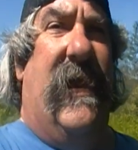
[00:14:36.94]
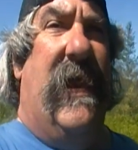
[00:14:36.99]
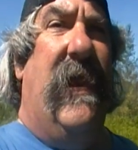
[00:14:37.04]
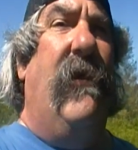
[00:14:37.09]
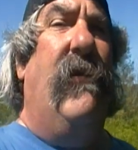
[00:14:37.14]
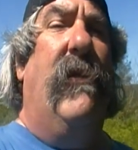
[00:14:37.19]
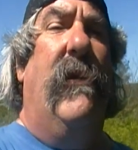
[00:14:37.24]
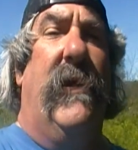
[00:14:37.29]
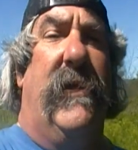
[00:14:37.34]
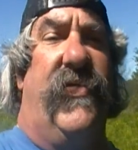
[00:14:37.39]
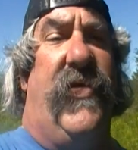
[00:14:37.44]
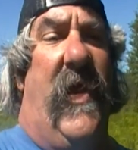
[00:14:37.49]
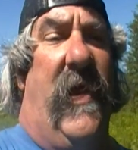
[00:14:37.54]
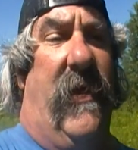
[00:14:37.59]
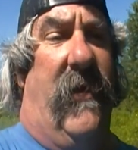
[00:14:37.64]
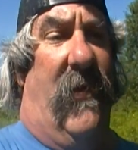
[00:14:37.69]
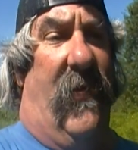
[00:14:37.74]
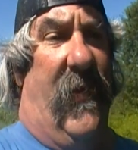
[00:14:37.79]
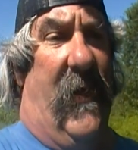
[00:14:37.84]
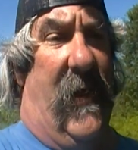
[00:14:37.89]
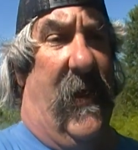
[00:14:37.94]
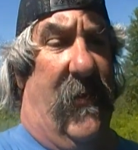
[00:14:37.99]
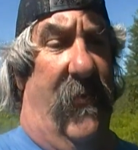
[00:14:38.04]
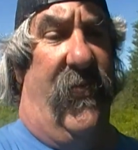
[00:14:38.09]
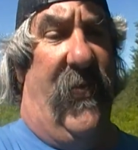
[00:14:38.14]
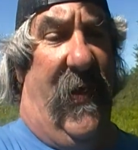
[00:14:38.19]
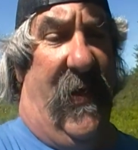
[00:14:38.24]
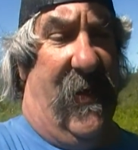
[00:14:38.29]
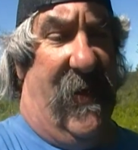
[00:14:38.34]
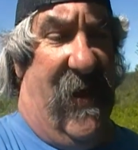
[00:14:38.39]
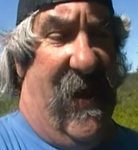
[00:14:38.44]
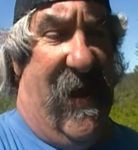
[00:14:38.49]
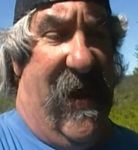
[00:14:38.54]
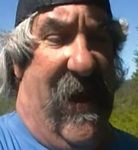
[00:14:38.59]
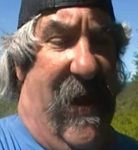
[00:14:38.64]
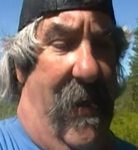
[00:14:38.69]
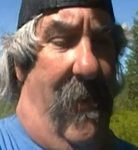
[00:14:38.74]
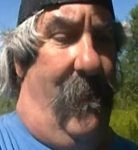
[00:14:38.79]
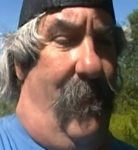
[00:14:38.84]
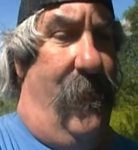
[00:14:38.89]
They don't attend to things like
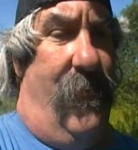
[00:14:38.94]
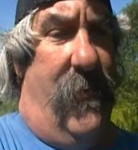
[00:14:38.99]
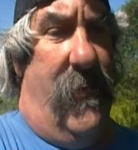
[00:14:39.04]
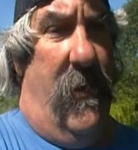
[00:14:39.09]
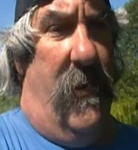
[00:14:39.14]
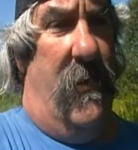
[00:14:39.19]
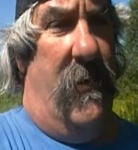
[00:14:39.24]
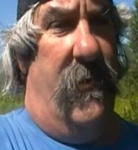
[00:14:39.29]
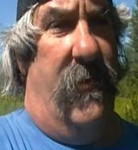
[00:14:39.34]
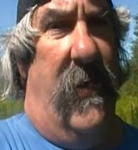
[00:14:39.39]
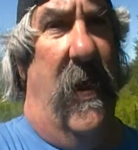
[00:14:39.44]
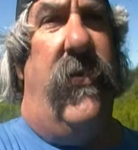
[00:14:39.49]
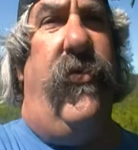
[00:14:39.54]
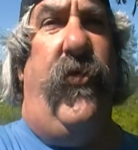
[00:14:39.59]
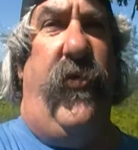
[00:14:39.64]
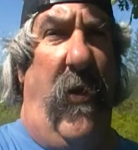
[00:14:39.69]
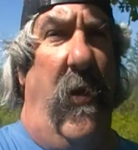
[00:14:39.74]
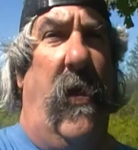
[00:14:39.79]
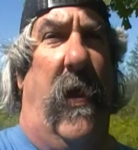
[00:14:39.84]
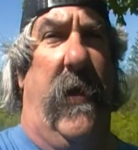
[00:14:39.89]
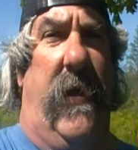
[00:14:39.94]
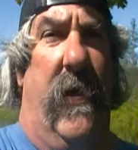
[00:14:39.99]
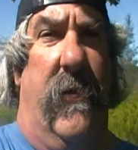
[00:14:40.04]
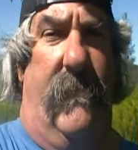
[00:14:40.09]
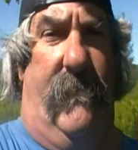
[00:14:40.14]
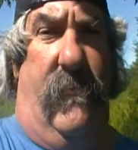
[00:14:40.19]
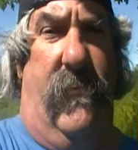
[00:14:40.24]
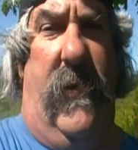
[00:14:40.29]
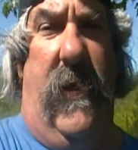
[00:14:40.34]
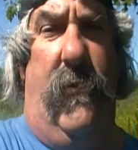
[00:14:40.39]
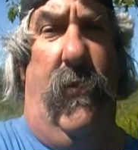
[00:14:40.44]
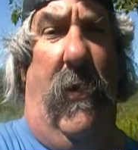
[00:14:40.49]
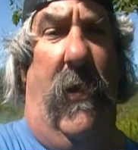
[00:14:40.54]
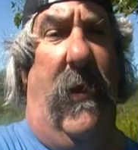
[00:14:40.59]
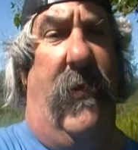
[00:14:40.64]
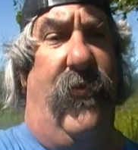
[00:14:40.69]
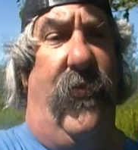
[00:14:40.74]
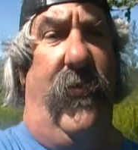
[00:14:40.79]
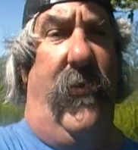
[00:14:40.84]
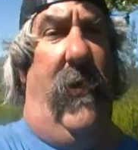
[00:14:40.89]
that. They should. They
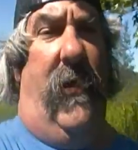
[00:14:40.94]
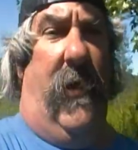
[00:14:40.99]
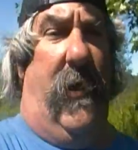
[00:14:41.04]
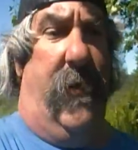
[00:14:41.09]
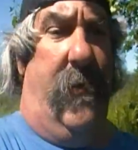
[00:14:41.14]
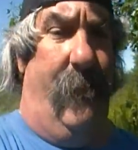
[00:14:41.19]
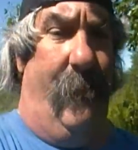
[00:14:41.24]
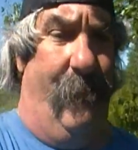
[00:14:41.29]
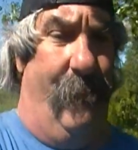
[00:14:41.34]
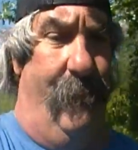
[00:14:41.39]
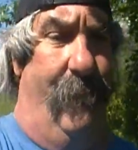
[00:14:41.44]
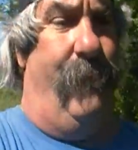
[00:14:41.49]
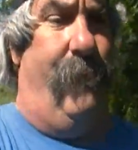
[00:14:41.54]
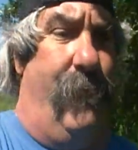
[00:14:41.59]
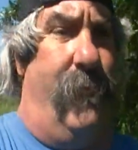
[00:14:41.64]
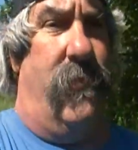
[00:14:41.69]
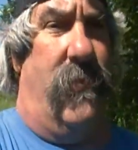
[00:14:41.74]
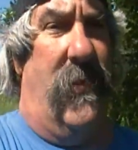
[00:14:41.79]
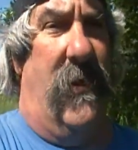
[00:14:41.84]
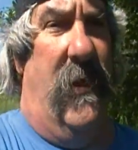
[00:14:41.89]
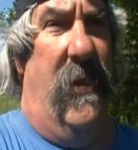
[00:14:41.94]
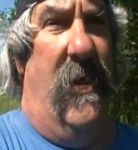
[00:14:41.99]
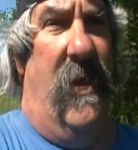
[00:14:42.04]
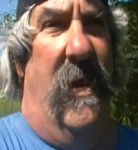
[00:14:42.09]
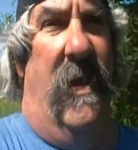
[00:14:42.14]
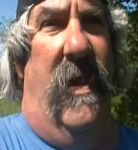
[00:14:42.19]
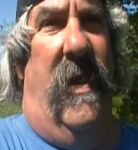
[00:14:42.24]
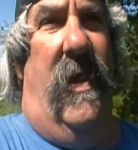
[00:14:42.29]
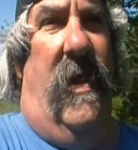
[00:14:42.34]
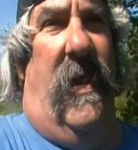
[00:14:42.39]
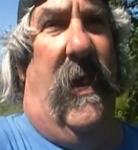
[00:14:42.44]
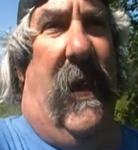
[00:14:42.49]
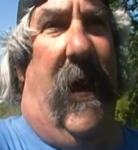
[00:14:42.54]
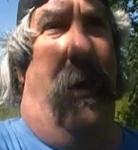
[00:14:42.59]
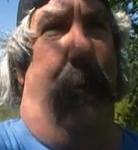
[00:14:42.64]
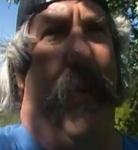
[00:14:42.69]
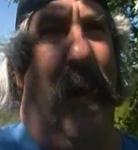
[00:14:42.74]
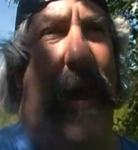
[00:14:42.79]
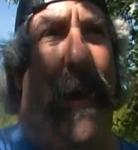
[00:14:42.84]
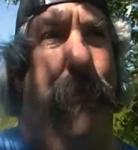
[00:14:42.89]
really should.
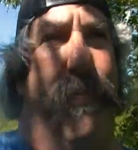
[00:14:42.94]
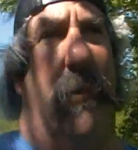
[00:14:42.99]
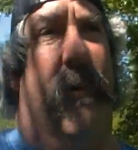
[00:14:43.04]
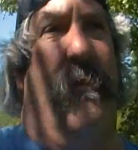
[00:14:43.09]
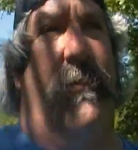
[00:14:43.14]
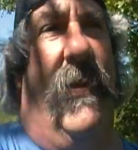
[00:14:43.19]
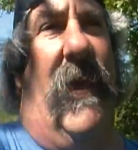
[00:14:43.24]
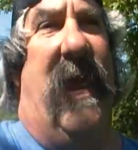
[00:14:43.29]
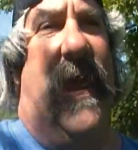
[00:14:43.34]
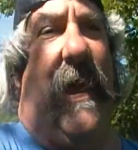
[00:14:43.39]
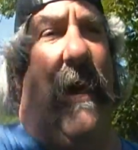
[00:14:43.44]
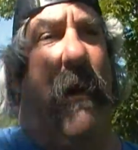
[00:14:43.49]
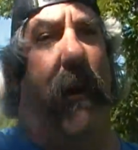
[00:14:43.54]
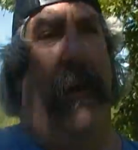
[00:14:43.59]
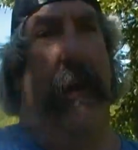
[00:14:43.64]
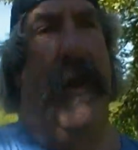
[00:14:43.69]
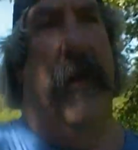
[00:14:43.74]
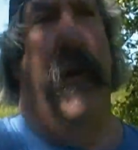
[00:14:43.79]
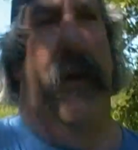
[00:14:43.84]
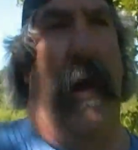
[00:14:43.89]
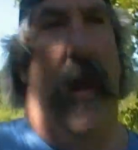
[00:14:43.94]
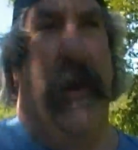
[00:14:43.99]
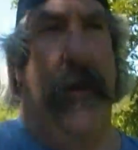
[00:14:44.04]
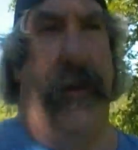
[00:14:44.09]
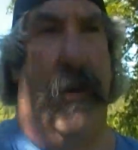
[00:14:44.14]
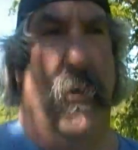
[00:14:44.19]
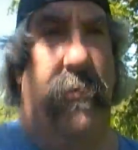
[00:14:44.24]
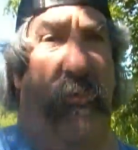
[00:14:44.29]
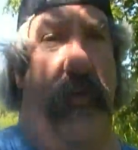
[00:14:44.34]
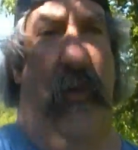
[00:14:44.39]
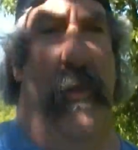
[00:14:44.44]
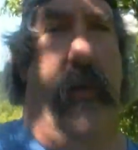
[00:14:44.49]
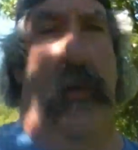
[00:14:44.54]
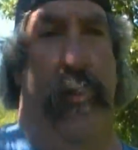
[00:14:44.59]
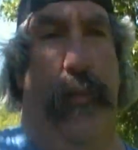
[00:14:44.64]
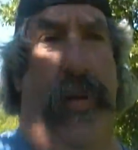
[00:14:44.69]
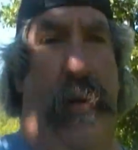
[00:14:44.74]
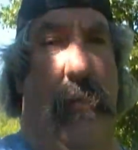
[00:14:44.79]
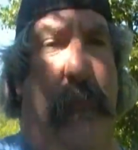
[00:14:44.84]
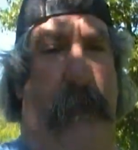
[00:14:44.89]
How popular they are here on
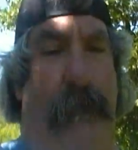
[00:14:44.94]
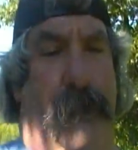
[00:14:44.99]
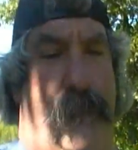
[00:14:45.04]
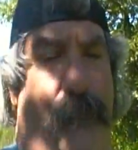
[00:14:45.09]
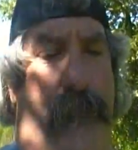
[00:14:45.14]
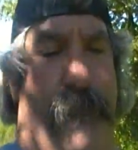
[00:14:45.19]
YouTube.